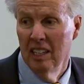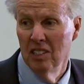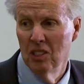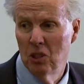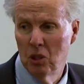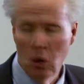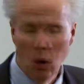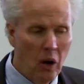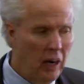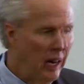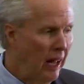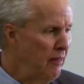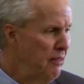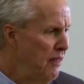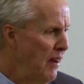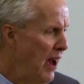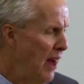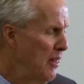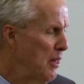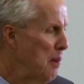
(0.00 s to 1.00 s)
In short, I
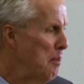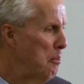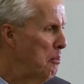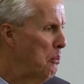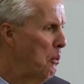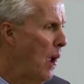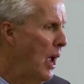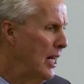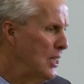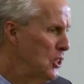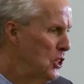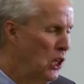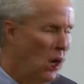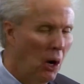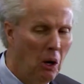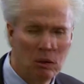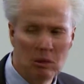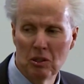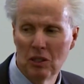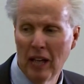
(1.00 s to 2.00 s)
found that Brett
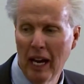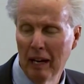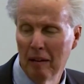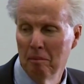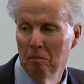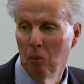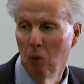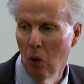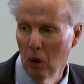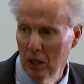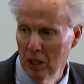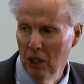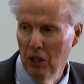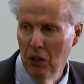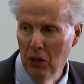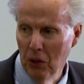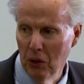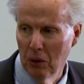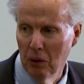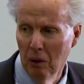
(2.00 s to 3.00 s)
Jones had more to
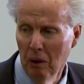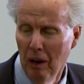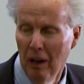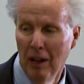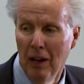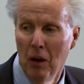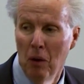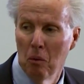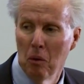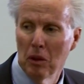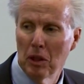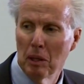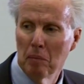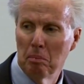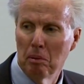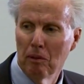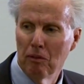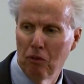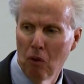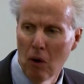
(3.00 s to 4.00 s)
do with the
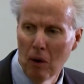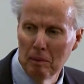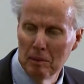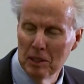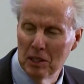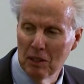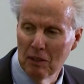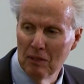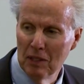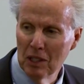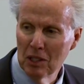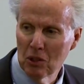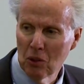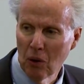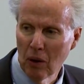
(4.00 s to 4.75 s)
performance of this